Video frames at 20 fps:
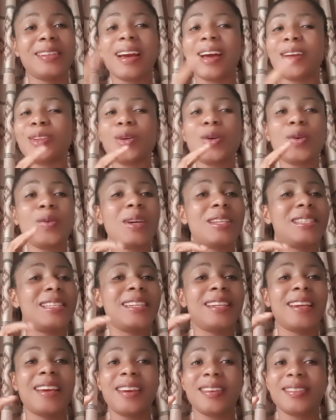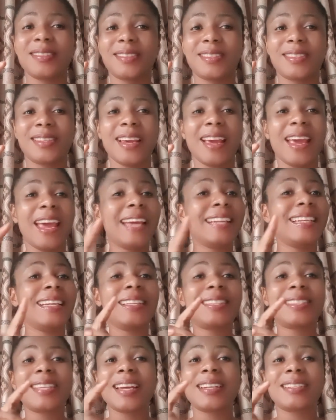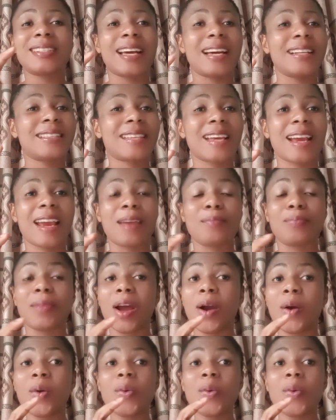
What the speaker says: they are not always in haste. They take their time, they are